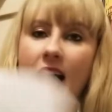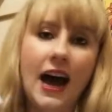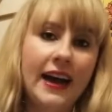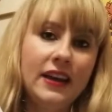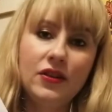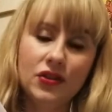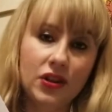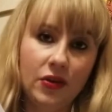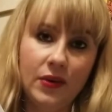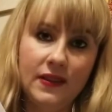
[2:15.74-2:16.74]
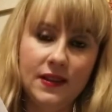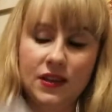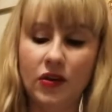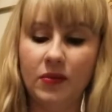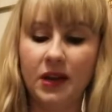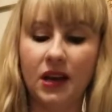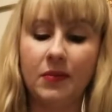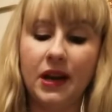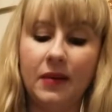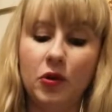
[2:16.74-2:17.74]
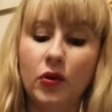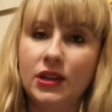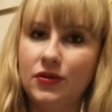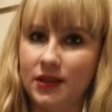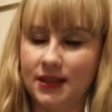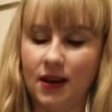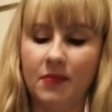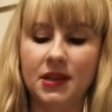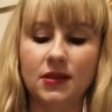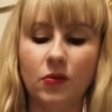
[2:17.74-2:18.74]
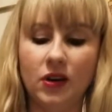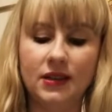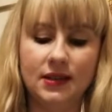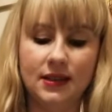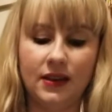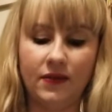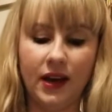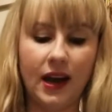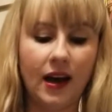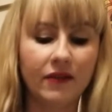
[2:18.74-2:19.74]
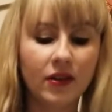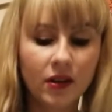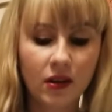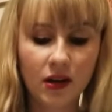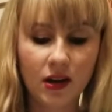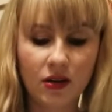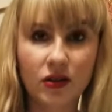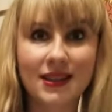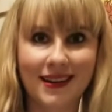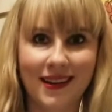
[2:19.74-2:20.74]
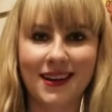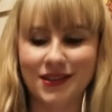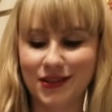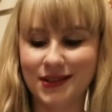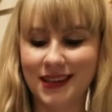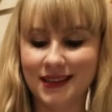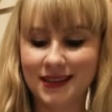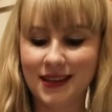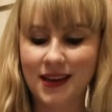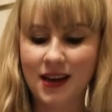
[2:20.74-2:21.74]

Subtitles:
I usually don't read this note in the beginning, but I'm going to this time because I want to see if I have, no, it looks like I got shoes, yes.